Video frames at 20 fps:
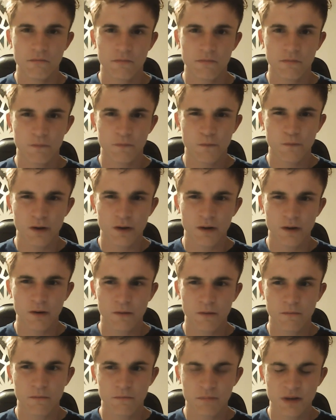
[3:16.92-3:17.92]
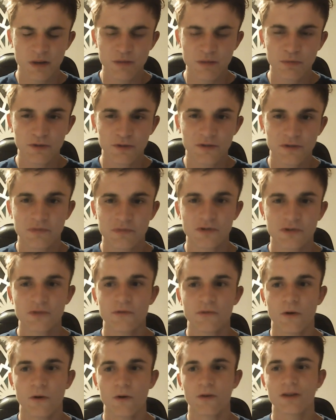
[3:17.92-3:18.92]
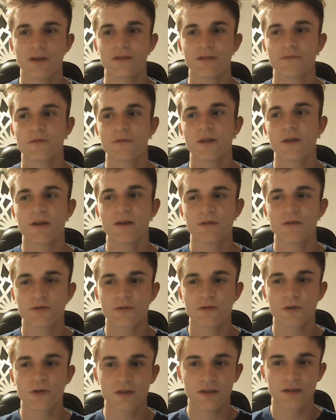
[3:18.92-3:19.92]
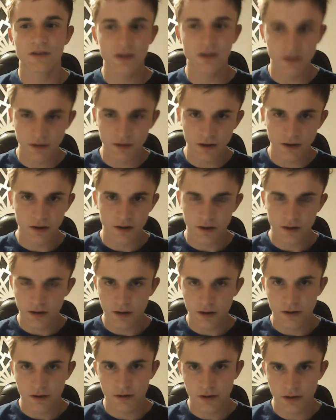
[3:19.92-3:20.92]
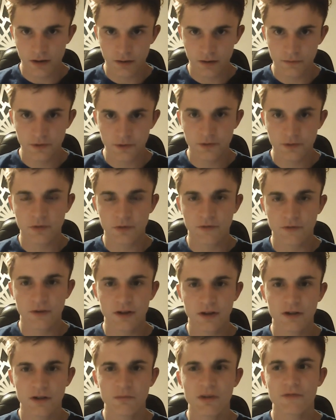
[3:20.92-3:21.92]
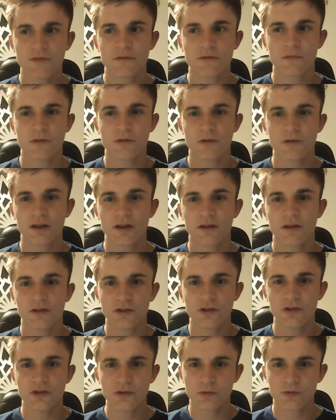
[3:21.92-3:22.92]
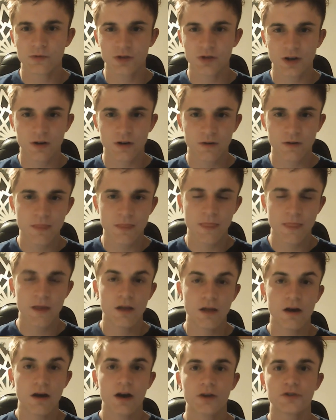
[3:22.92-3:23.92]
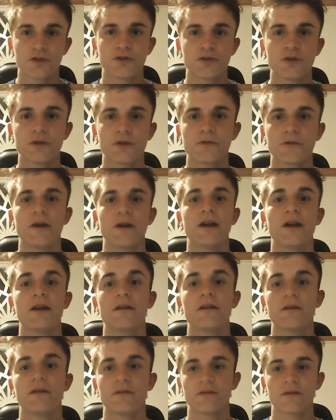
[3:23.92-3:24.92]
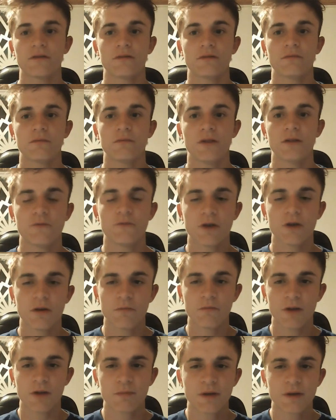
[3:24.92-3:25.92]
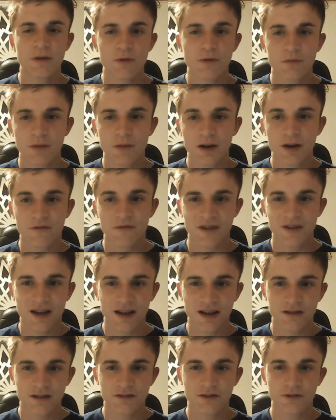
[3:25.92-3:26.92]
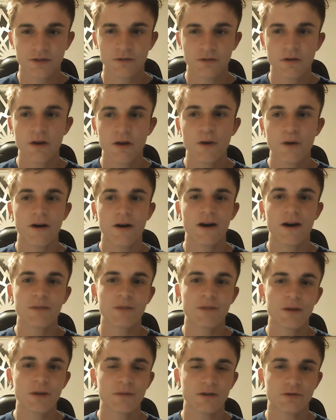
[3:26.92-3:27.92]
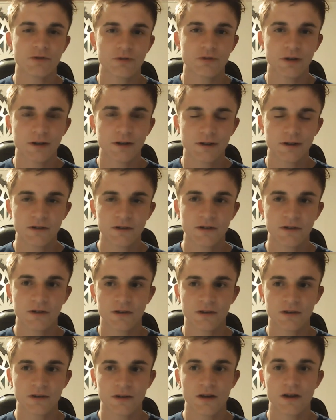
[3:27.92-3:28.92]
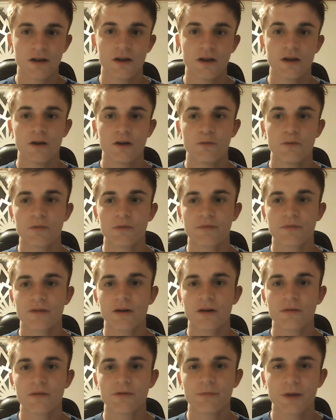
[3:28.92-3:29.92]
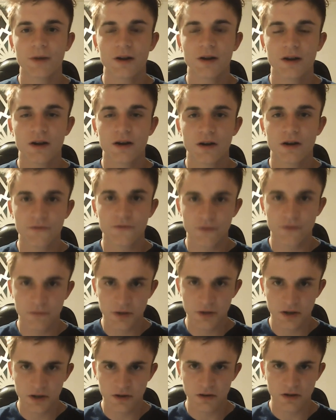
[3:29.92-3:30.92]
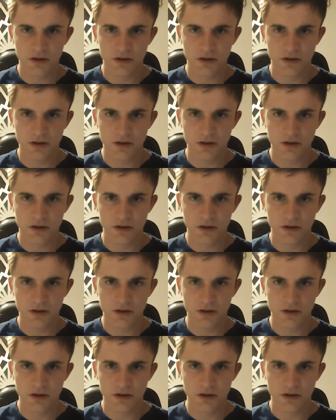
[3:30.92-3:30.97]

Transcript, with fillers: the people's approval is really strong thing it almost prevented me from creating this YouTube channel. I was too afraid of what my people might react to, how I might be treated, what problems might occur for me,